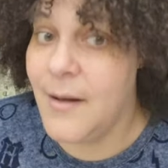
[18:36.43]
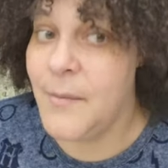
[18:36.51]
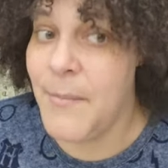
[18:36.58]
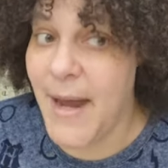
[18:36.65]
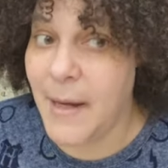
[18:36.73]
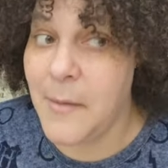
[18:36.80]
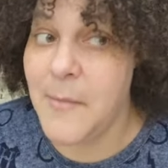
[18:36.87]

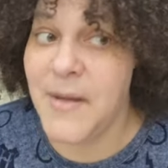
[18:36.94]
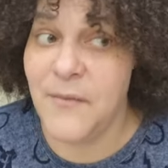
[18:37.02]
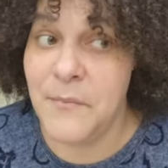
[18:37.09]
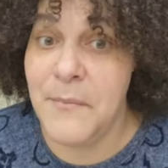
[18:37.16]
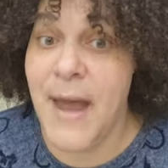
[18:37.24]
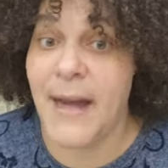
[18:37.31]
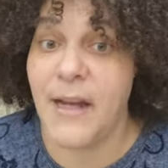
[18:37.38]
Maggie
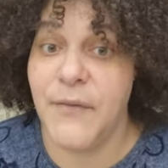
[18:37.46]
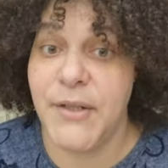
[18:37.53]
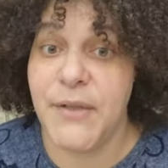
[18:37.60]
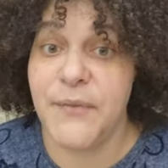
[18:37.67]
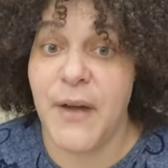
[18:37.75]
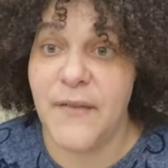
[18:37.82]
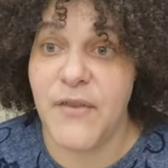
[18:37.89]
Maggie
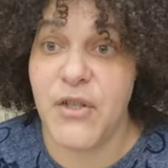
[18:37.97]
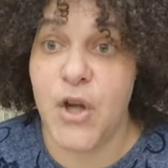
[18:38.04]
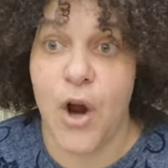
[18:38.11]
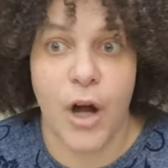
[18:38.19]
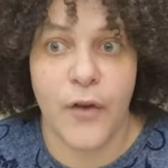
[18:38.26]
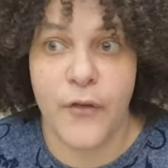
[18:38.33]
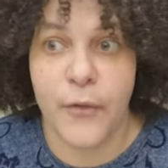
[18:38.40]
55 is
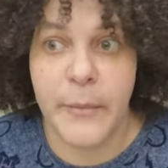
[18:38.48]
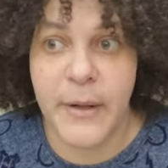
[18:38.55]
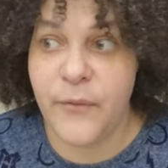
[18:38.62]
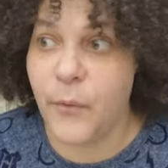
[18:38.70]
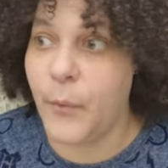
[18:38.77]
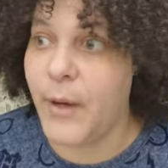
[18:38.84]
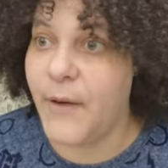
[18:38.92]
hard for me
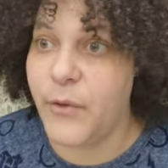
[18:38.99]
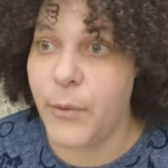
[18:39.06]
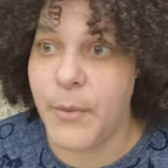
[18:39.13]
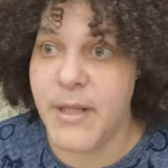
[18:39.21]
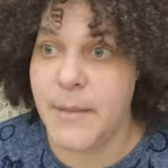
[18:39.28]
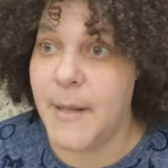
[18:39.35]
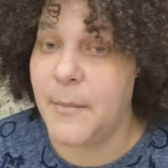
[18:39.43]
for whatever the
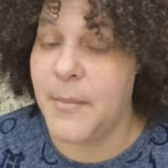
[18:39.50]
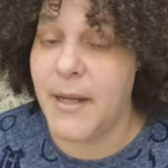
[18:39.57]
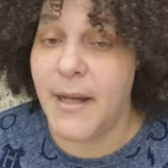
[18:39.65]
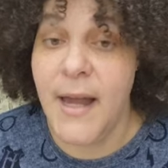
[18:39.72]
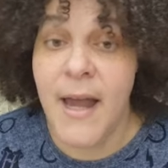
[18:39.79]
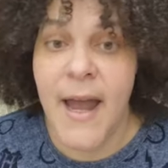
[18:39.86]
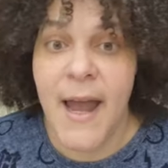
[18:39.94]
reason may be.